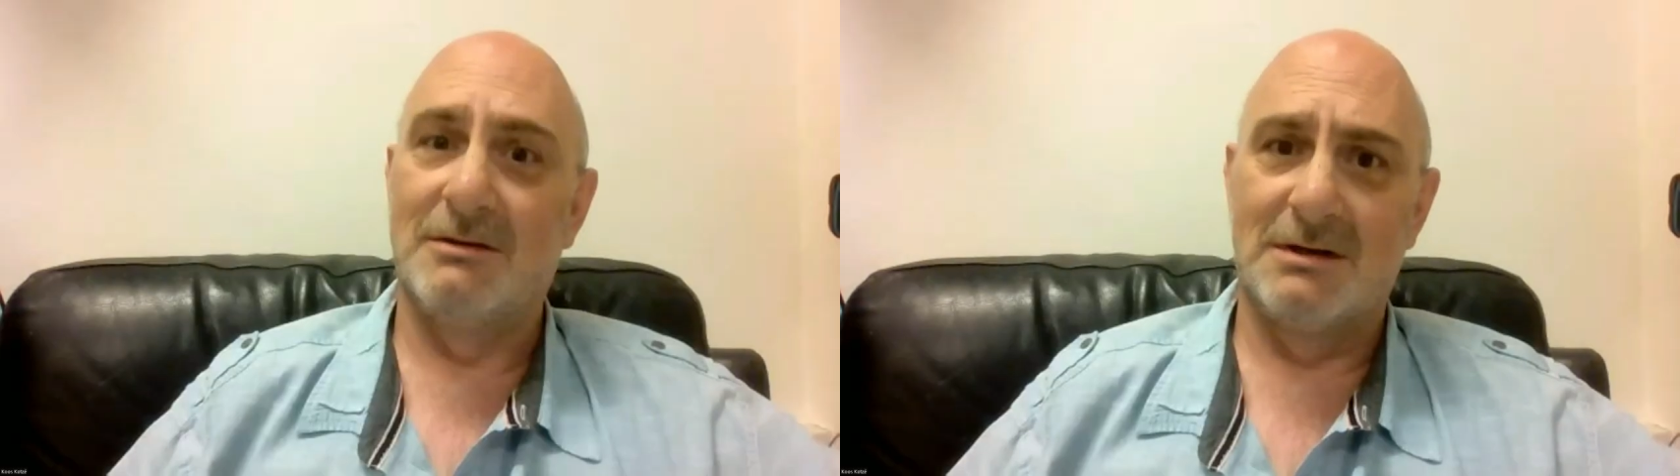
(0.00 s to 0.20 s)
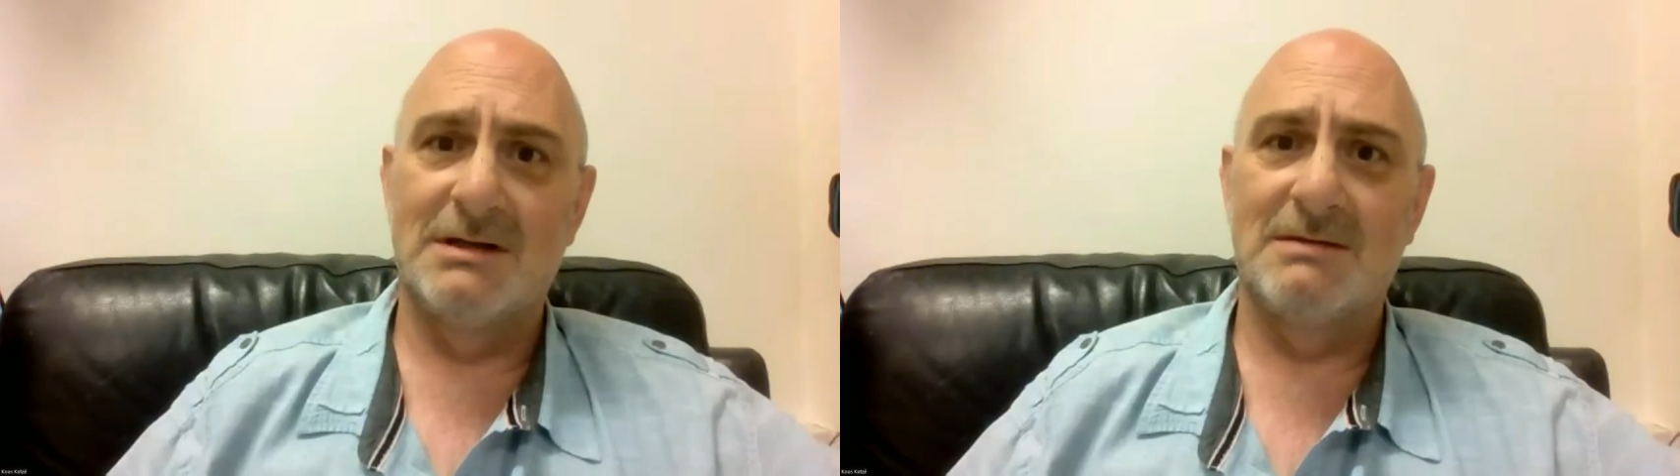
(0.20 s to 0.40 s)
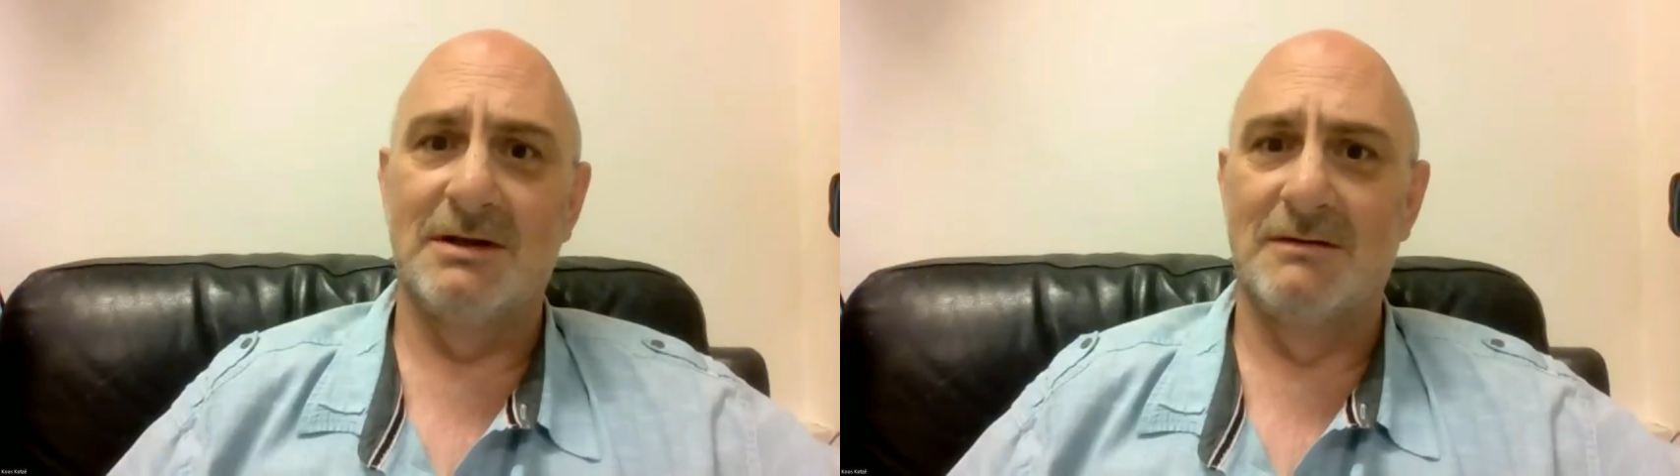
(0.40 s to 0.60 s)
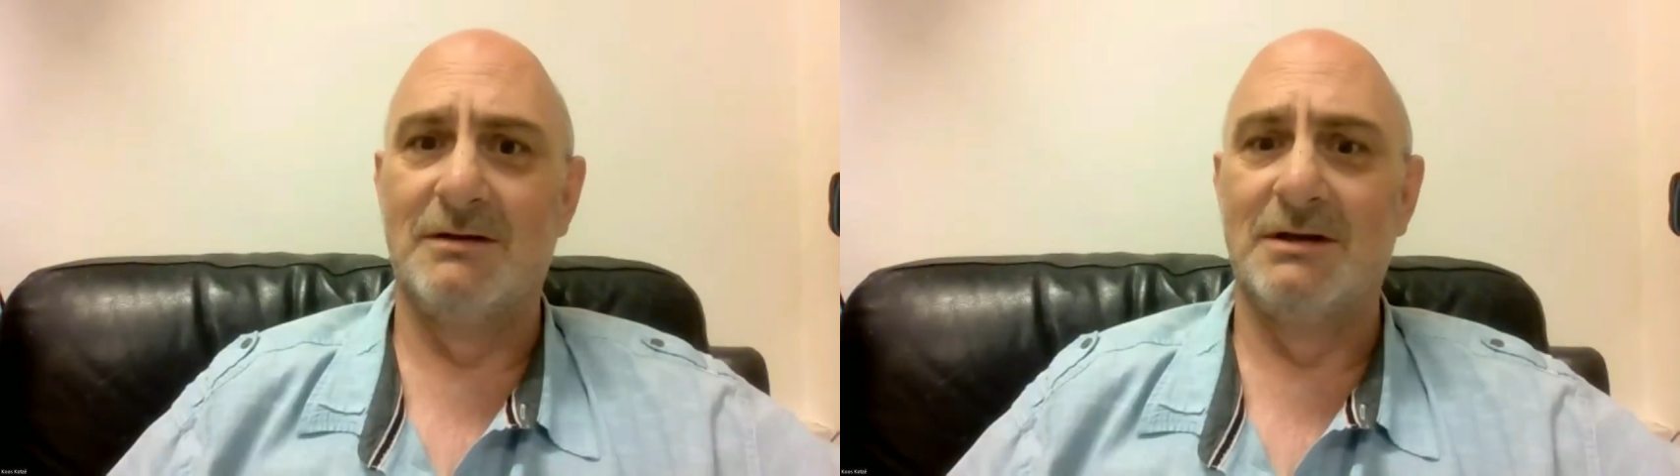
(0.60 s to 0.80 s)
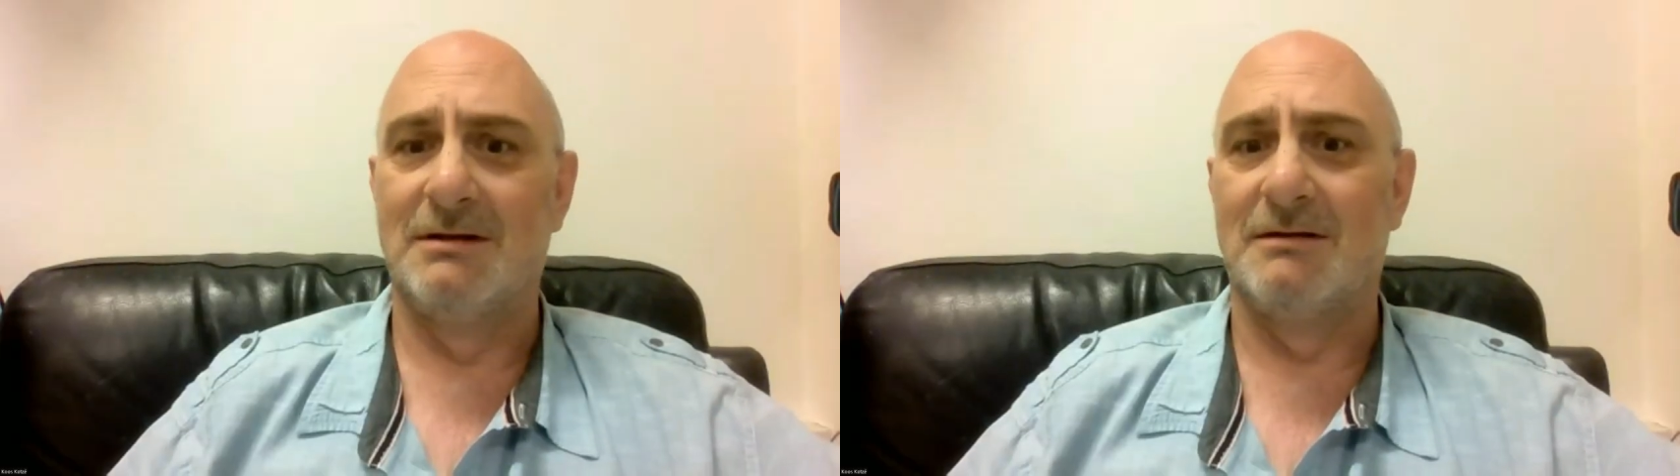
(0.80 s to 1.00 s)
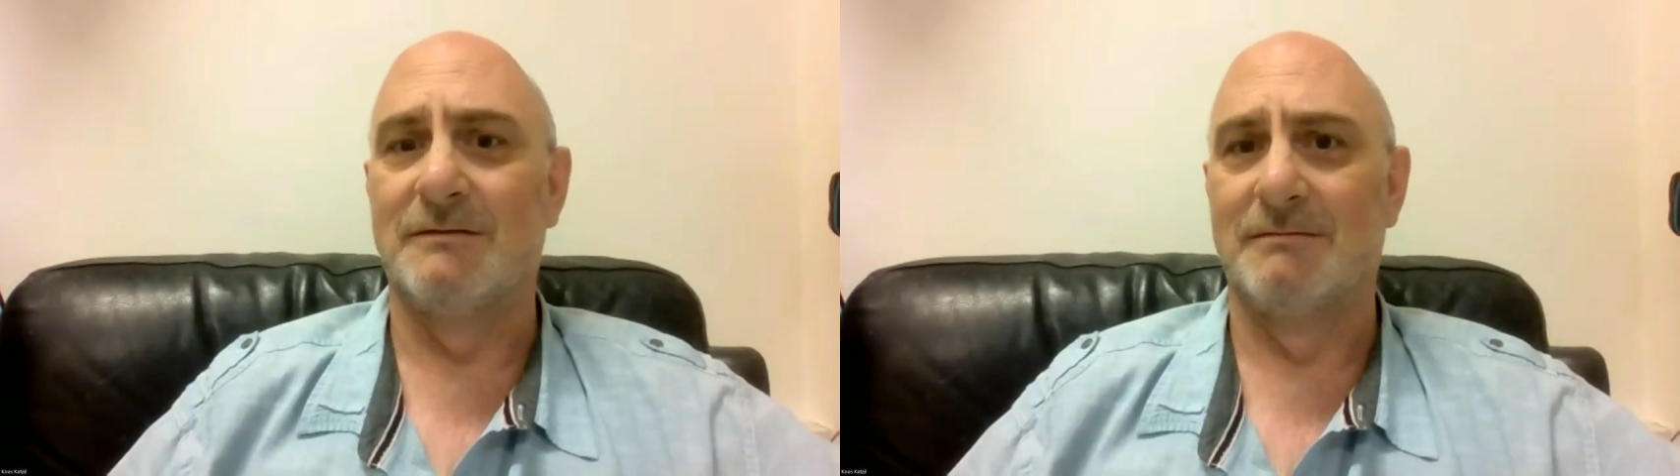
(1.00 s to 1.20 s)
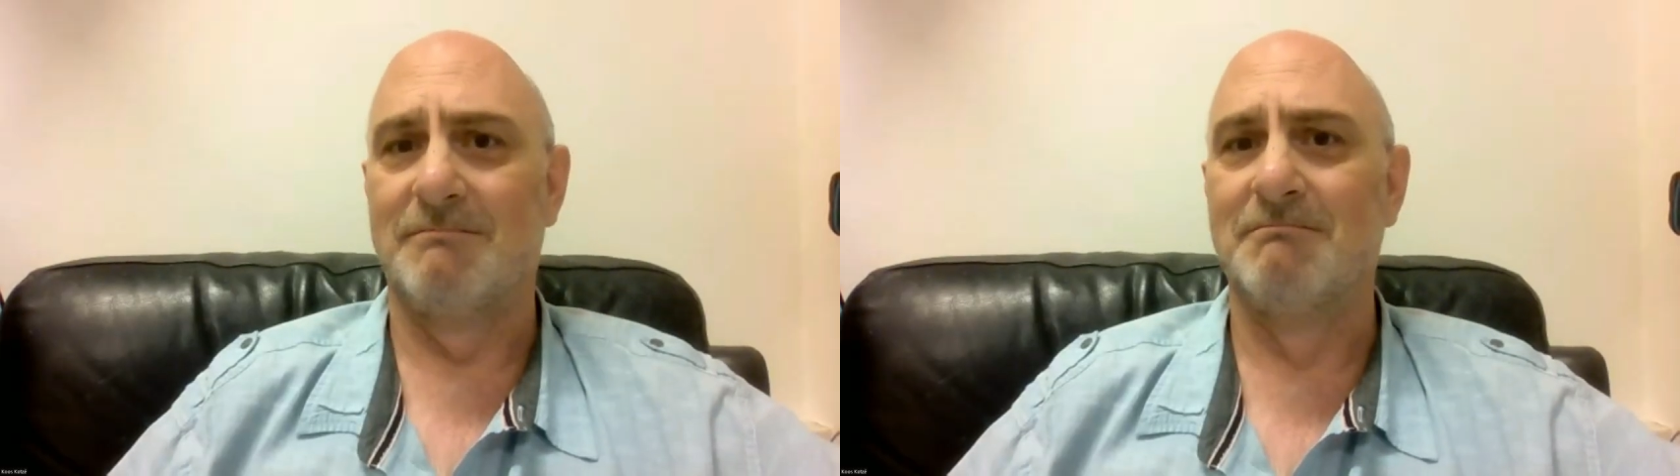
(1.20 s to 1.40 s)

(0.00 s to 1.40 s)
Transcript: they were respectful enough